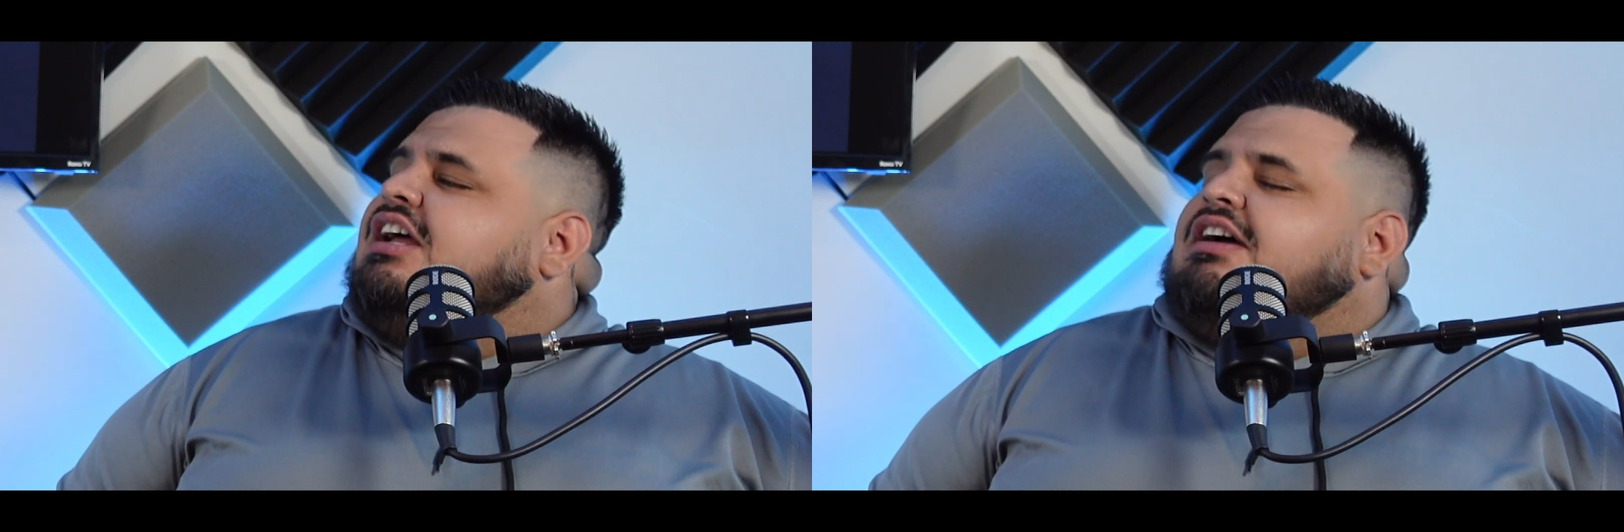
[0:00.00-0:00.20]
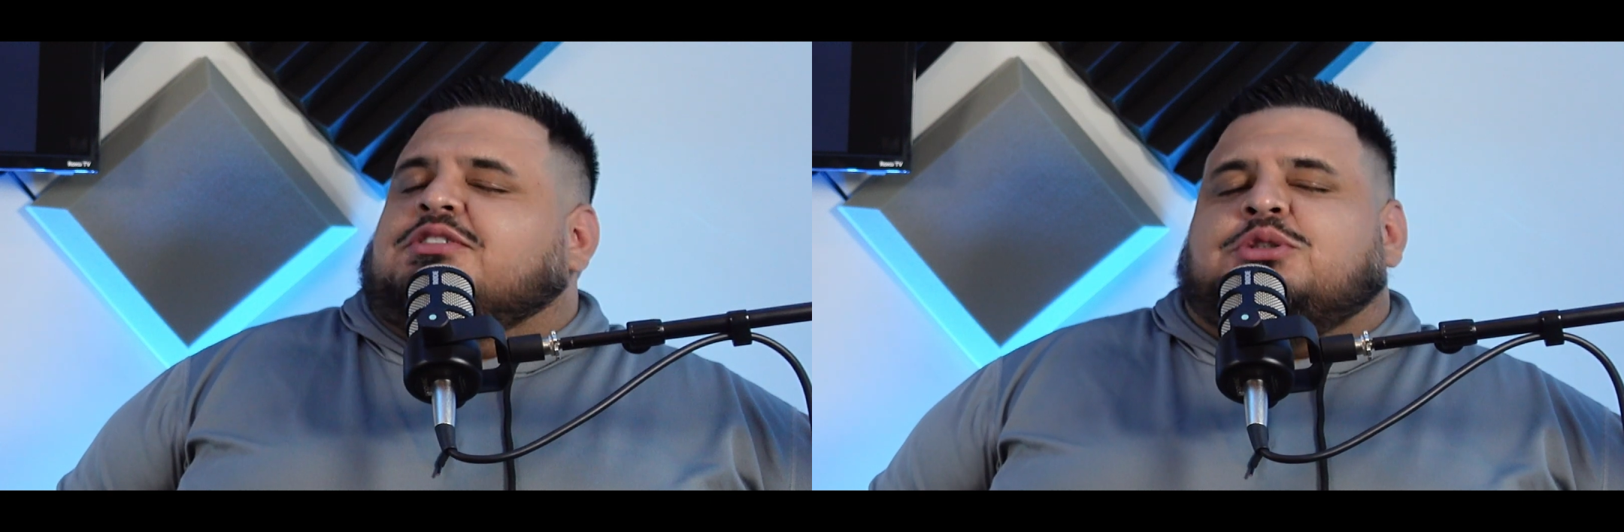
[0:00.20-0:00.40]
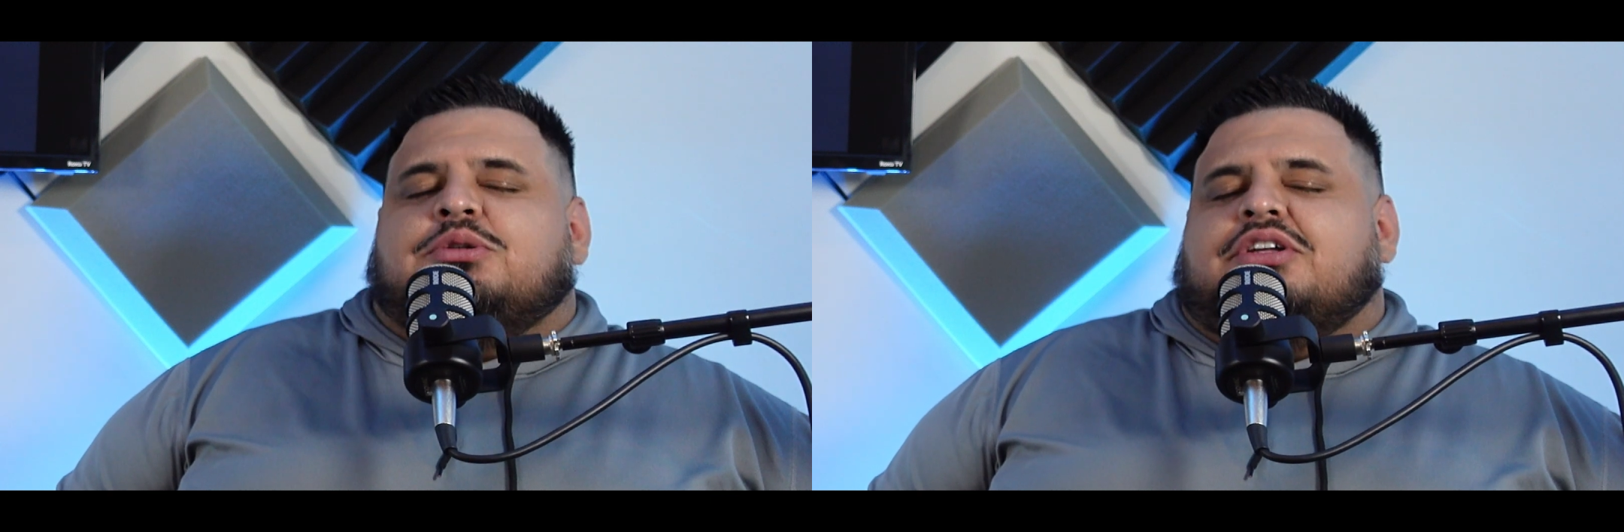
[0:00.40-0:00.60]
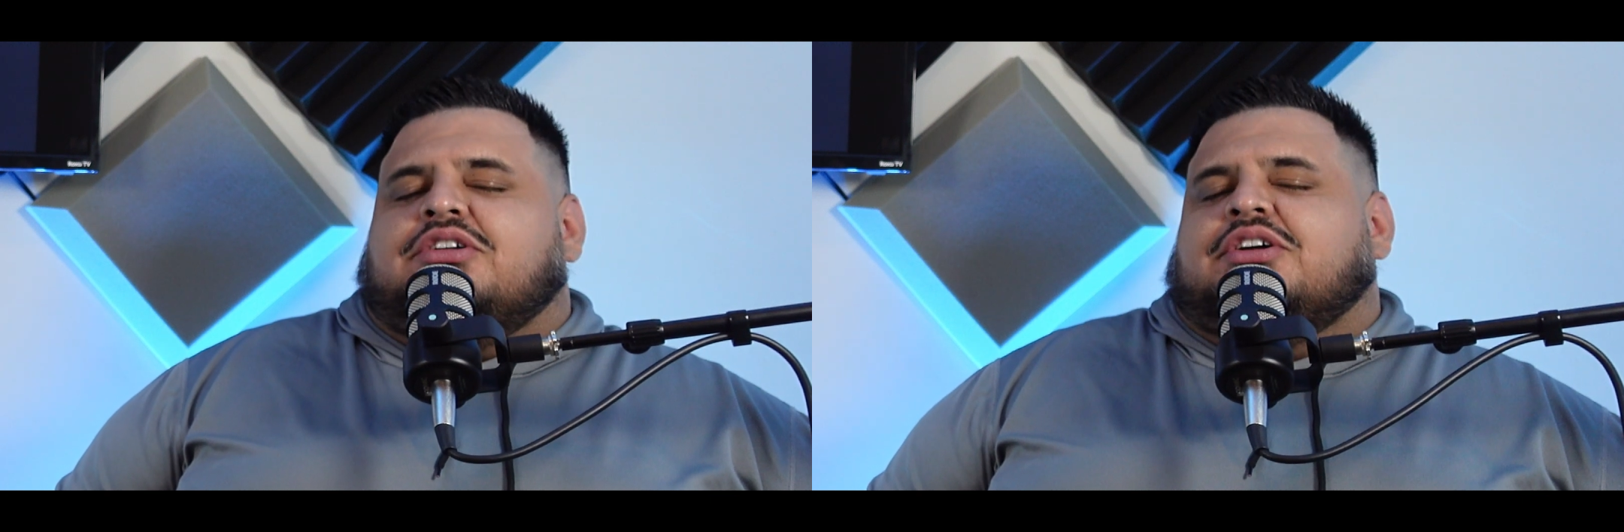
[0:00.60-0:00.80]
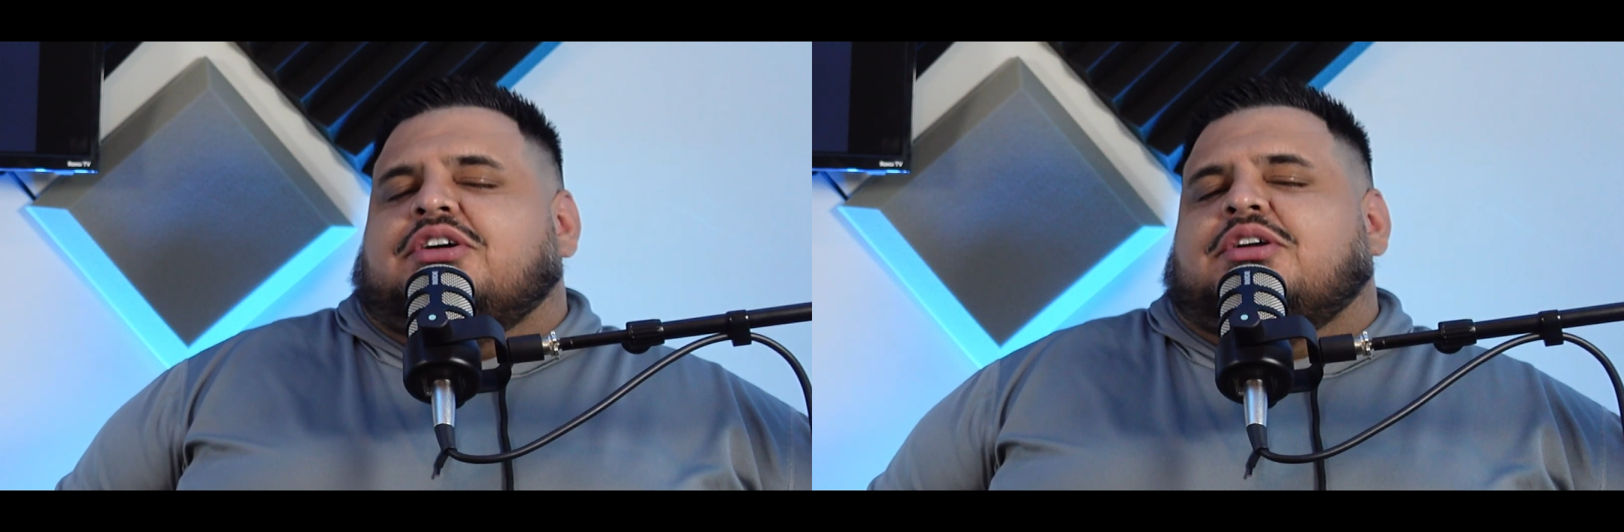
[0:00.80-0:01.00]
I've truly
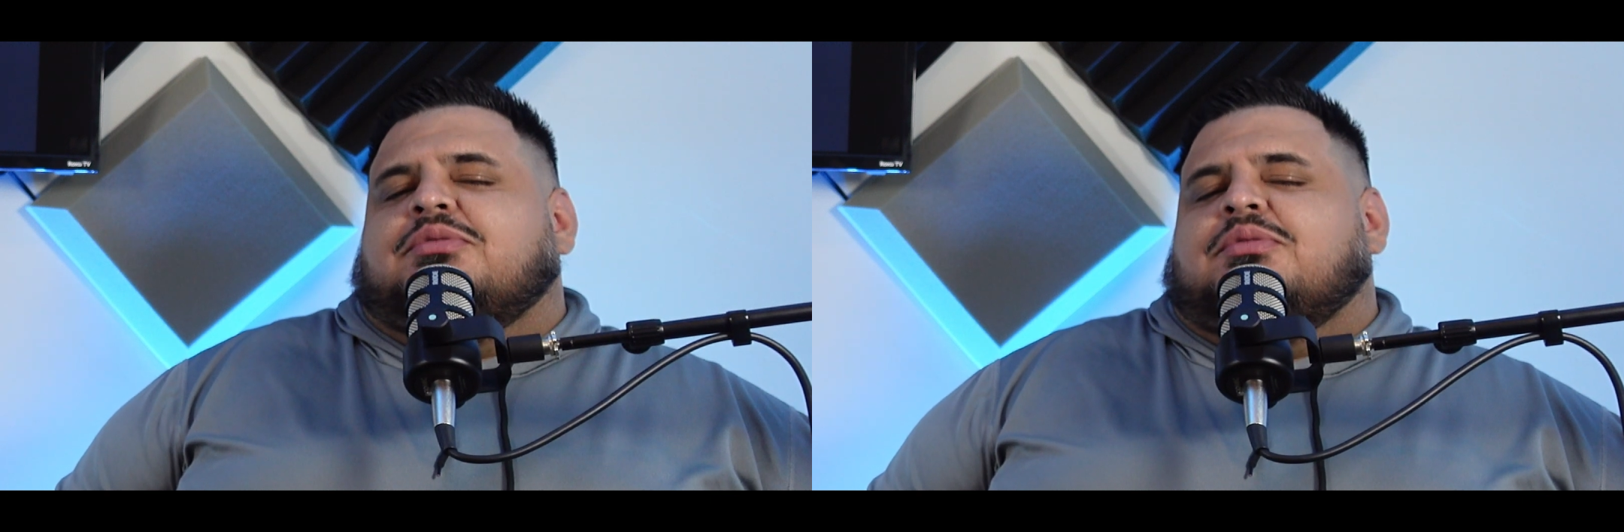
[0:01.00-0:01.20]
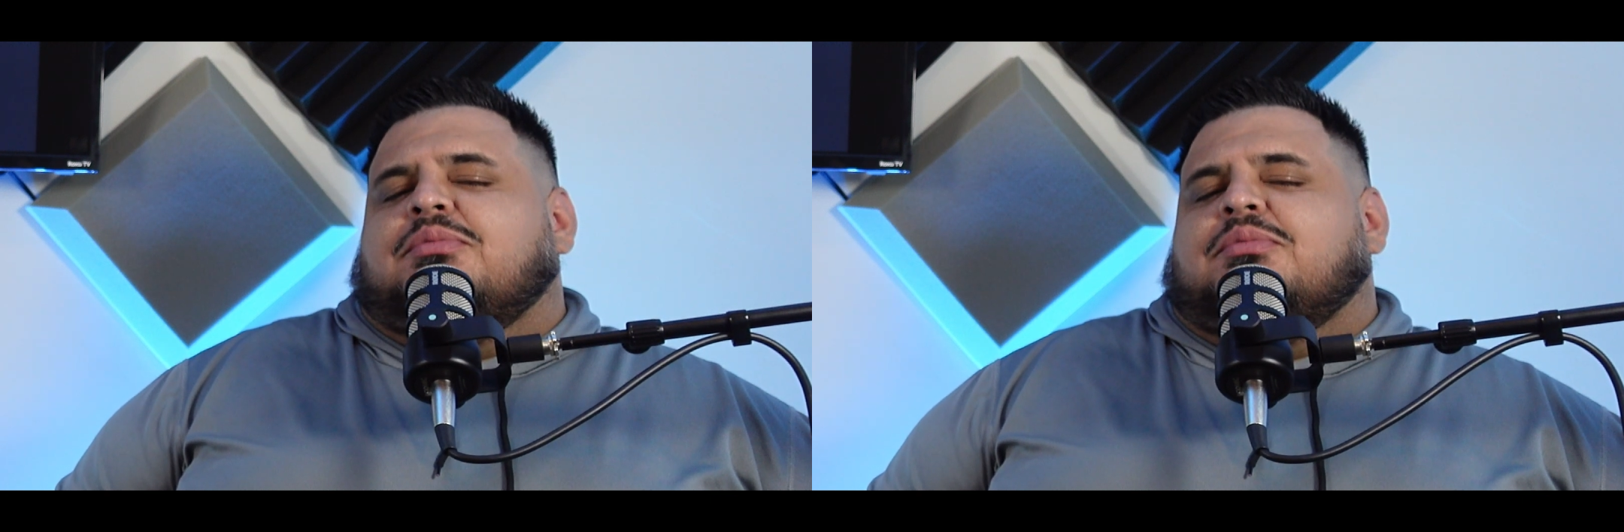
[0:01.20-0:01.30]
only heard